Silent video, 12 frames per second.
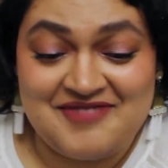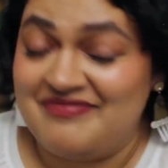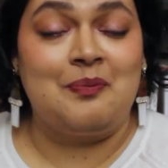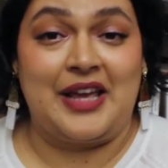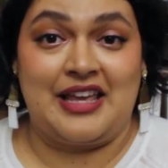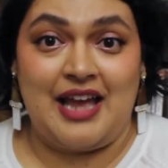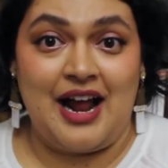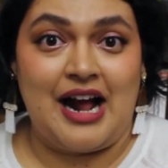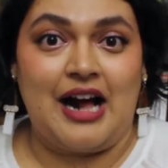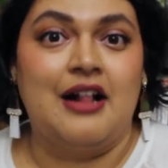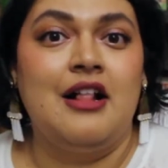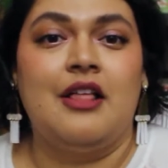But
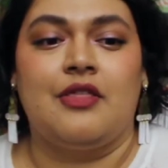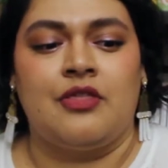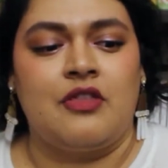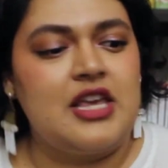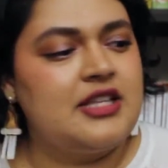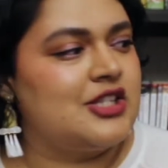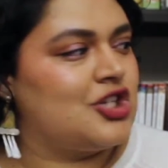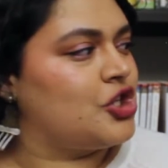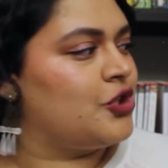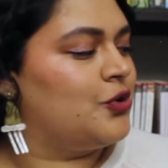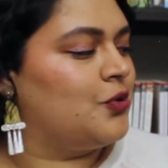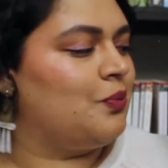yeah, these
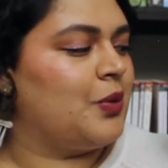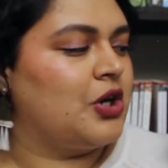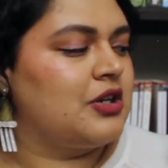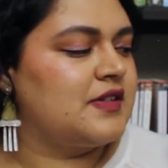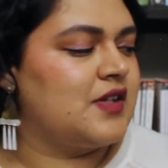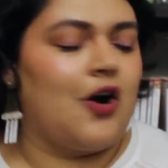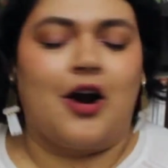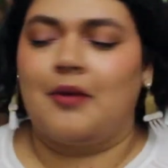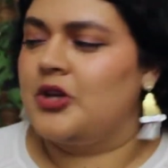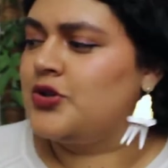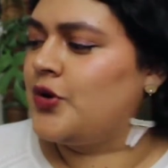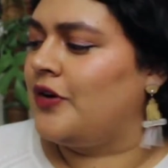two books, Our
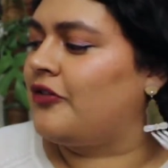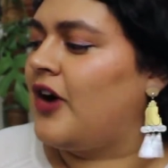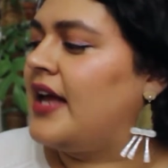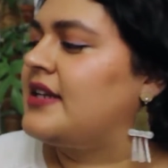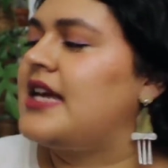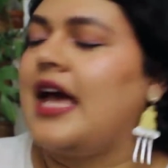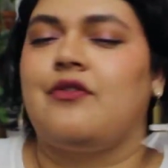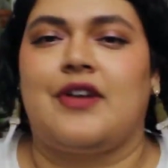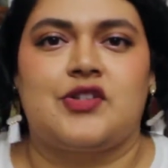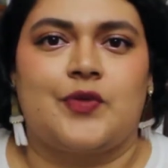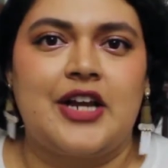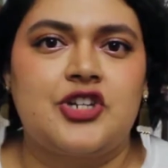Mutual Friend and
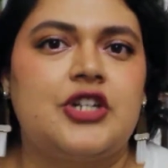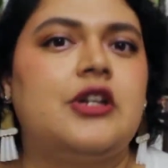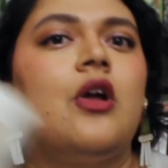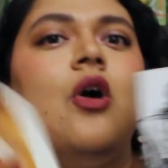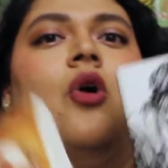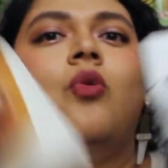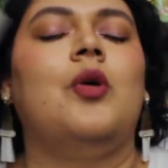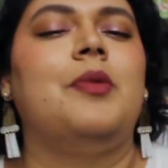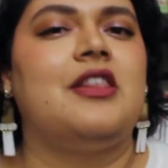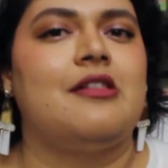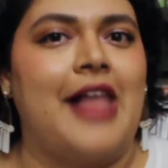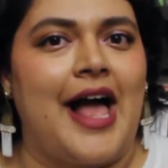Resurrection, will be
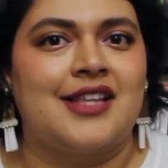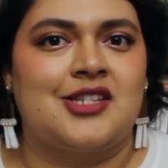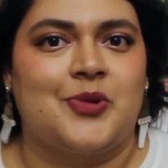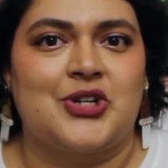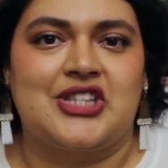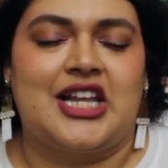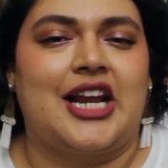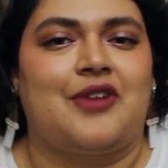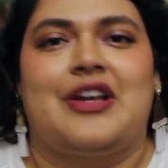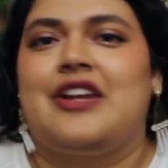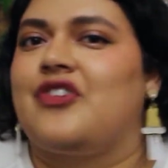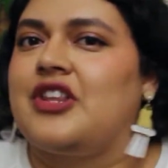the last books that I
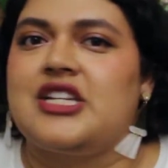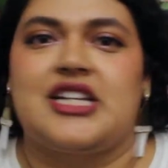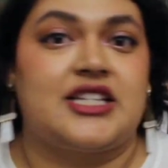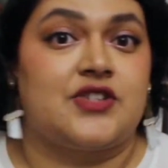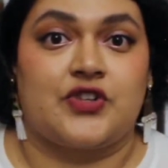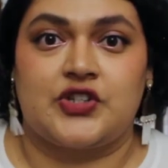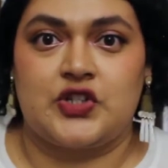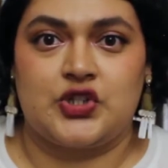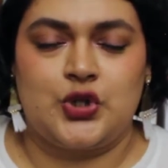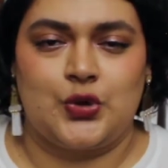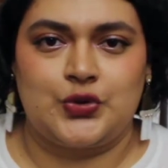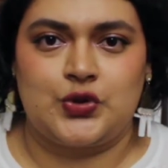read for the Dickens versus
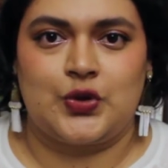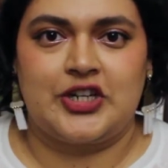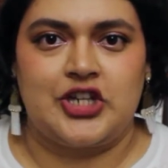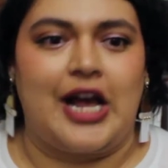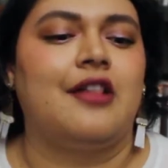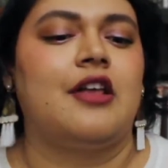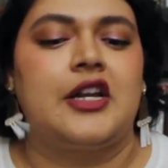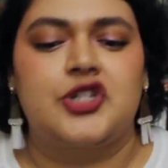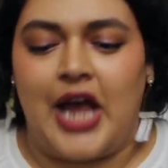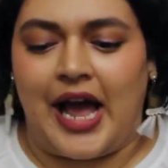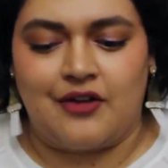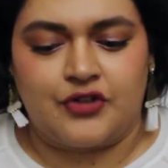Tolstoy
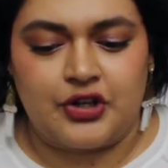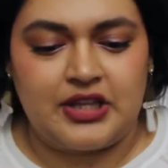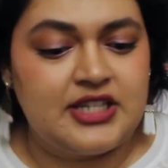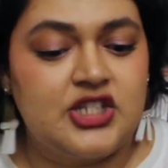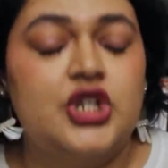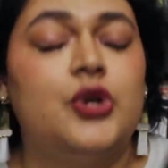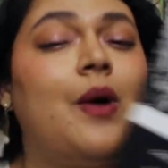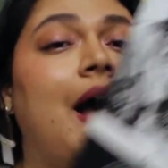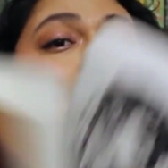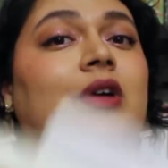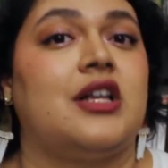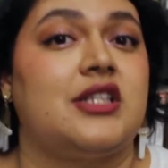challenge. After these two, I
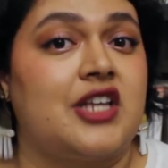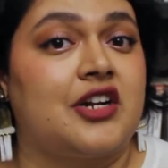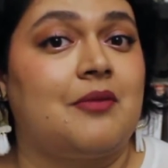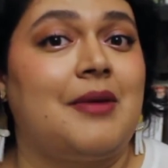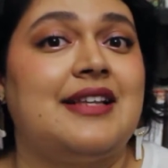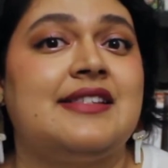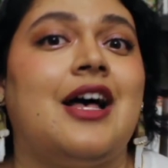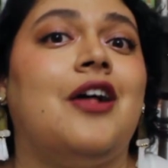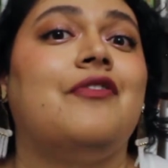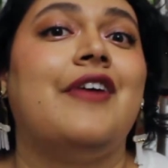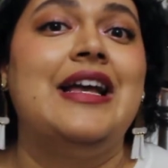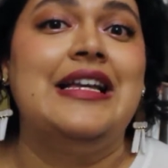will consider
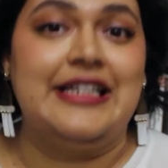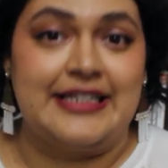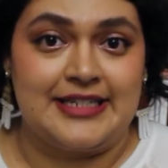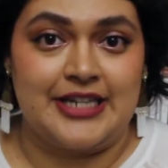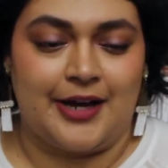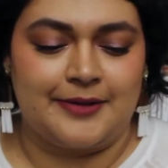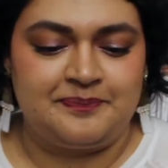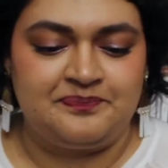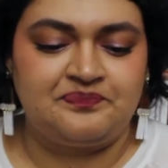myself done.